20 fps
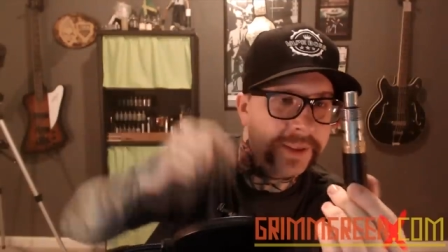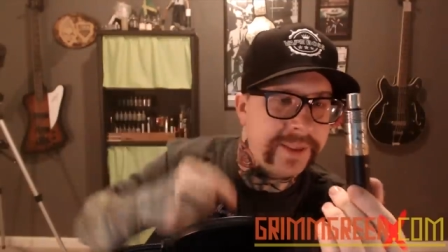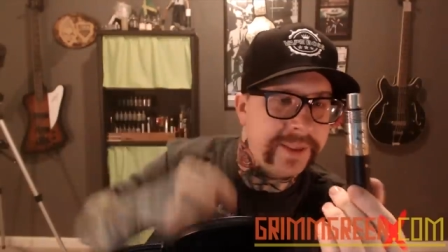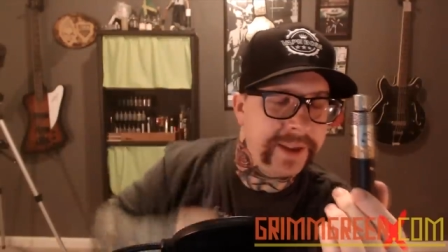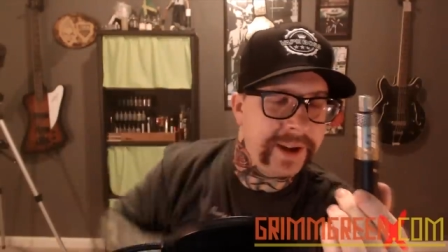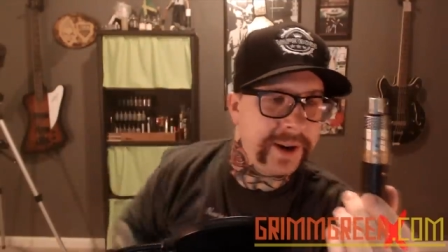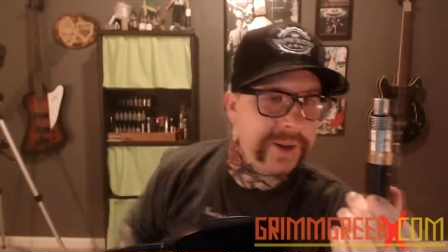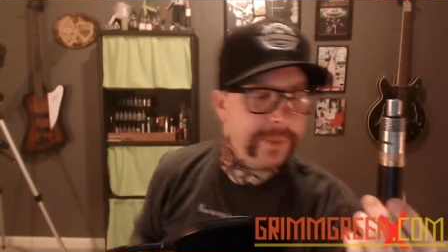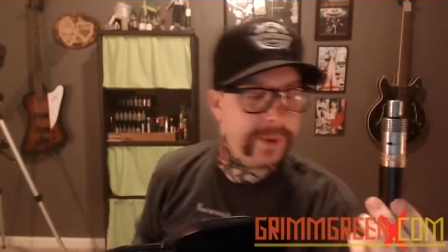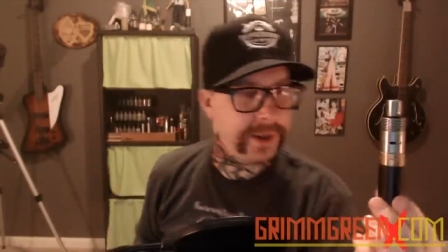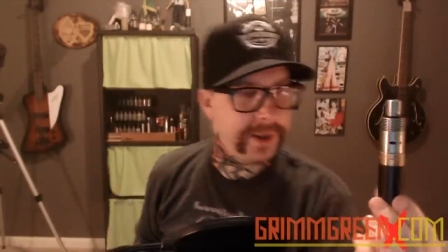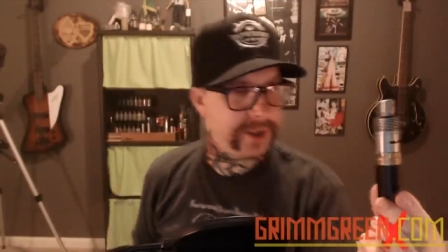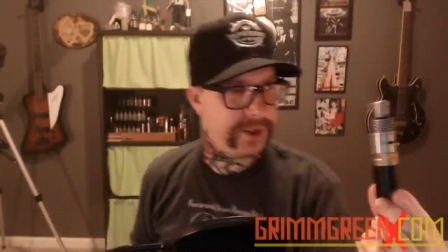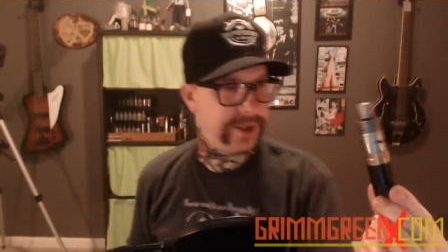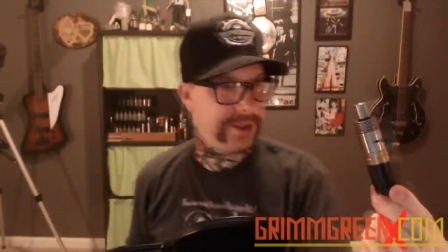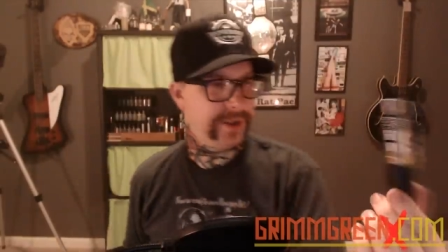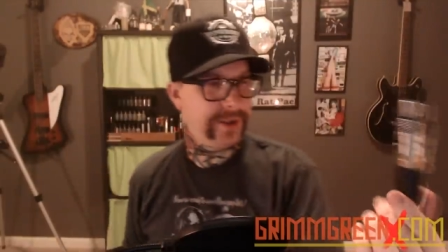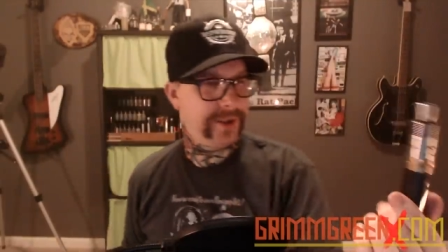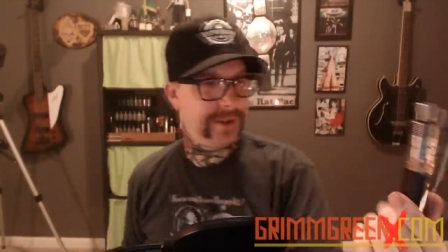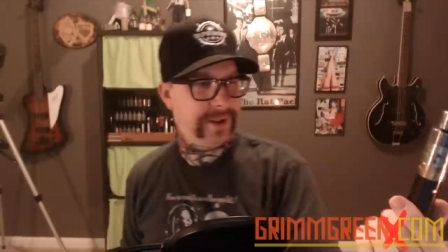there,
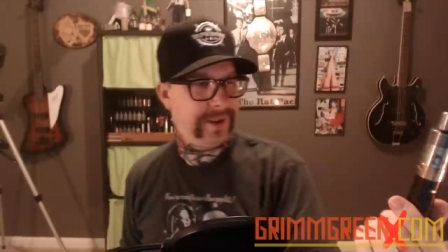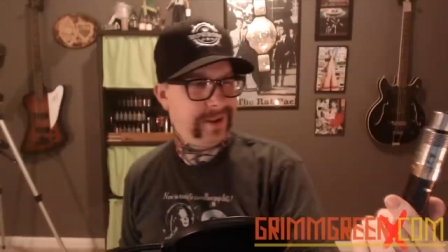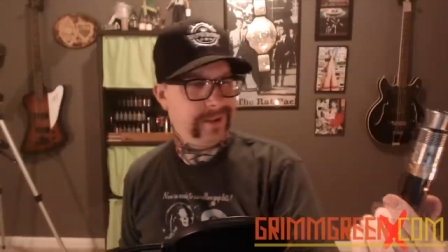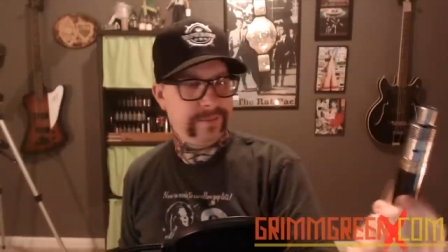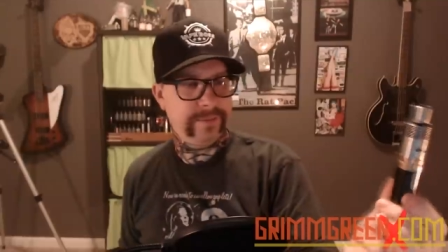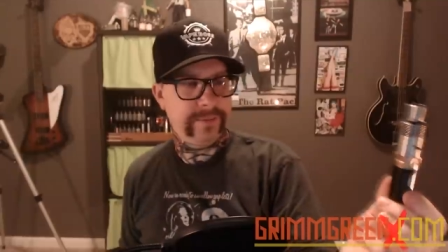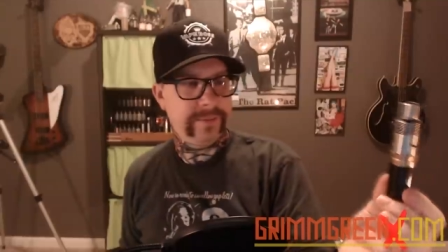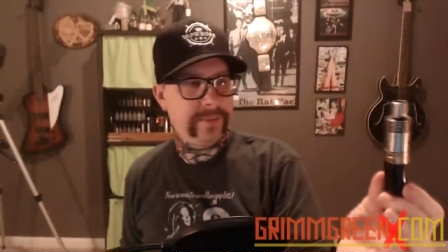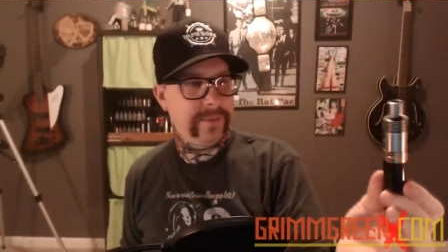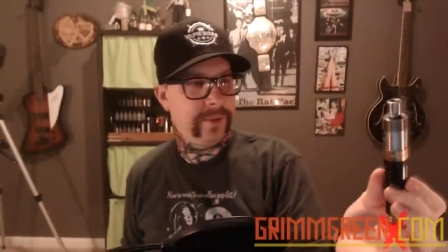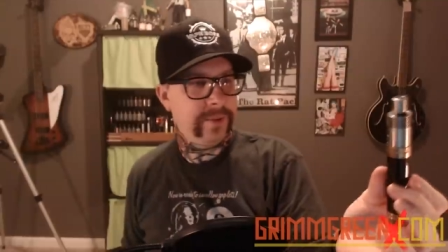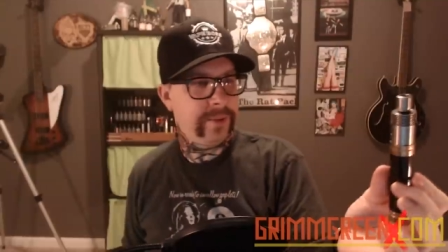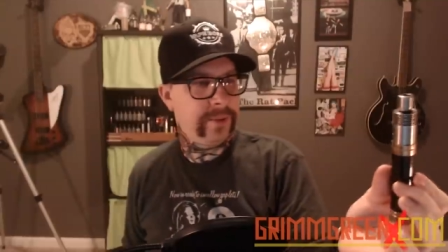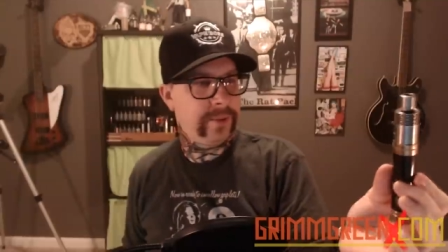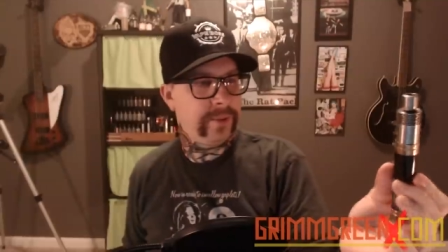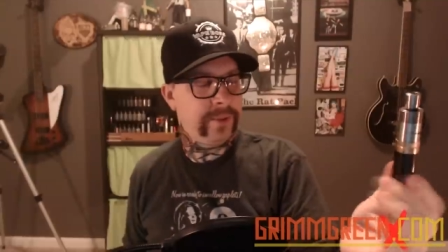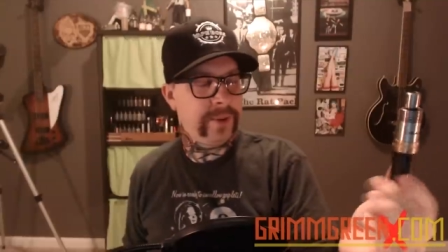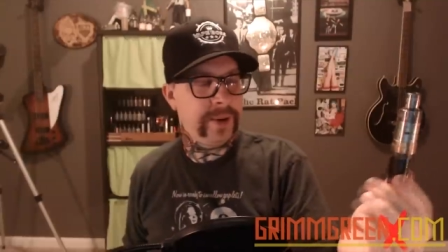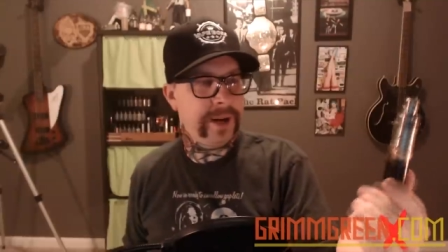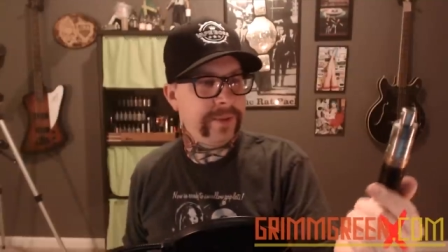which,
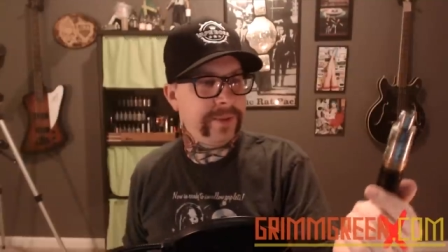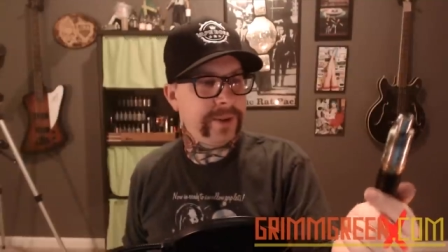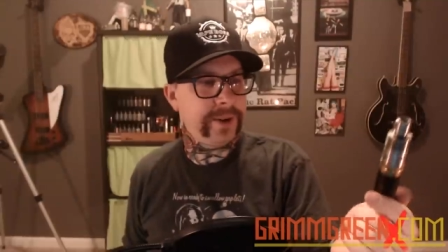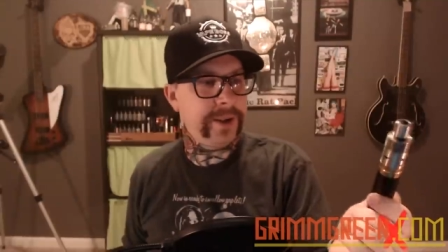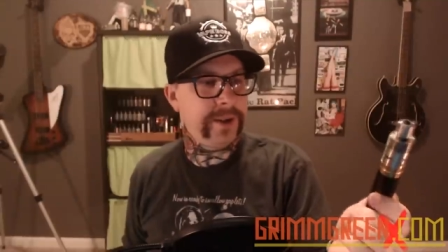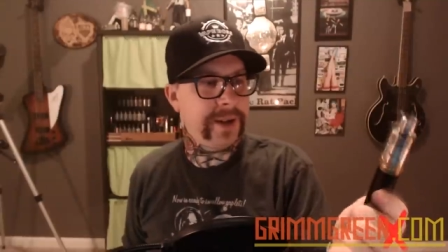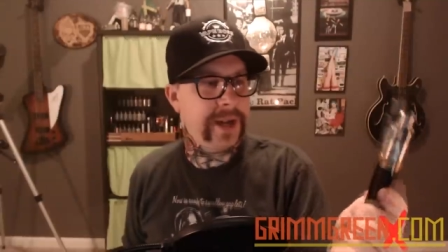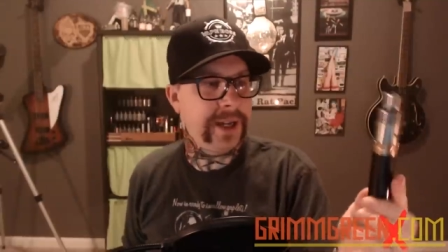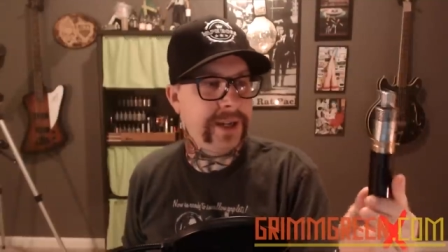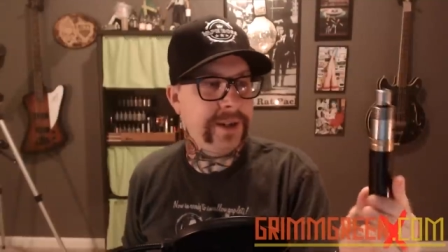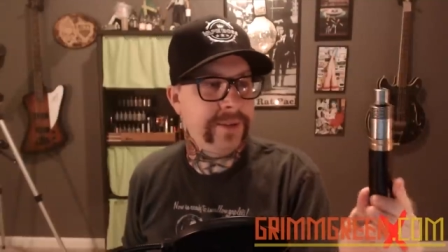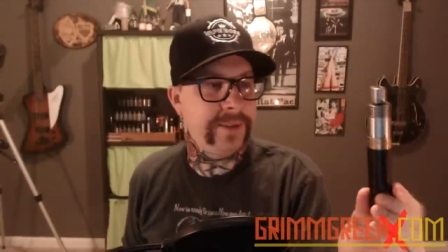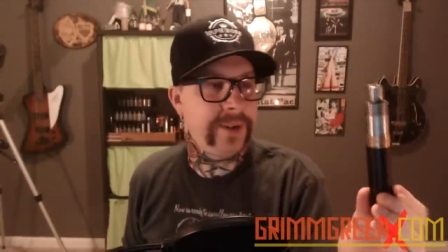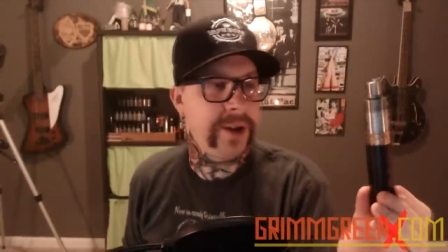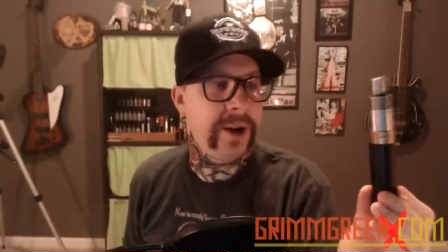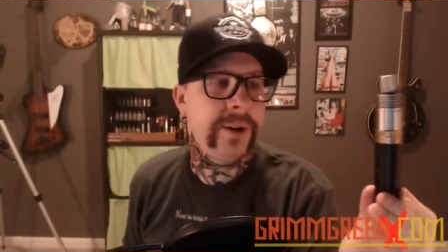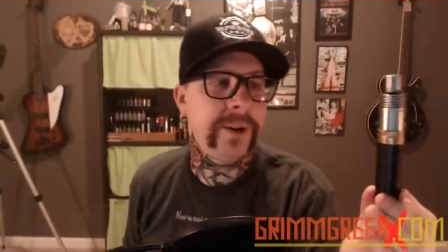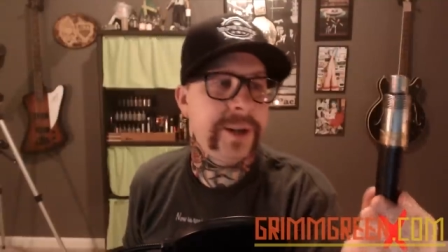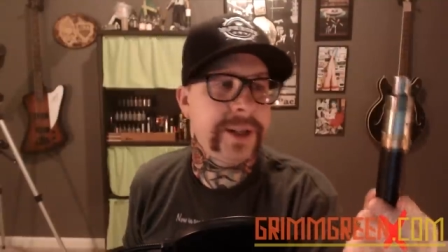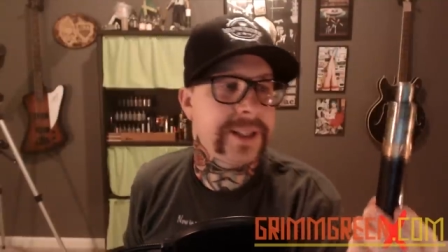whatever, you can't even
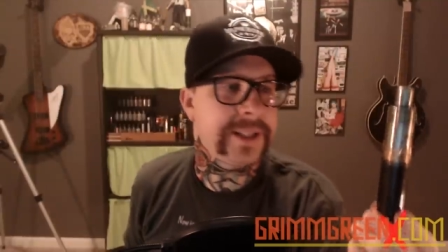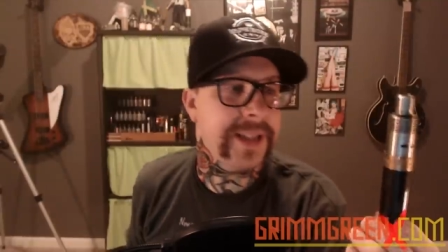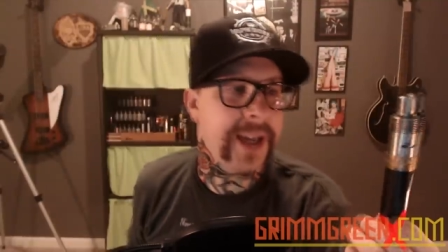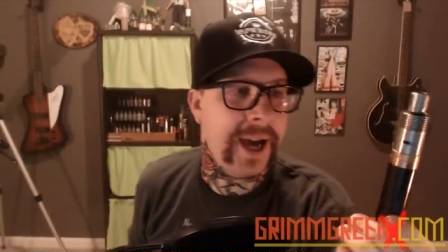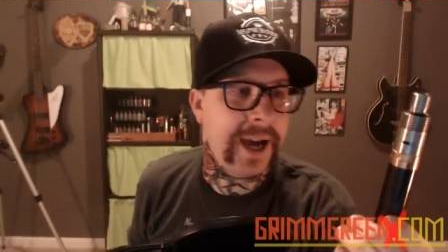notice.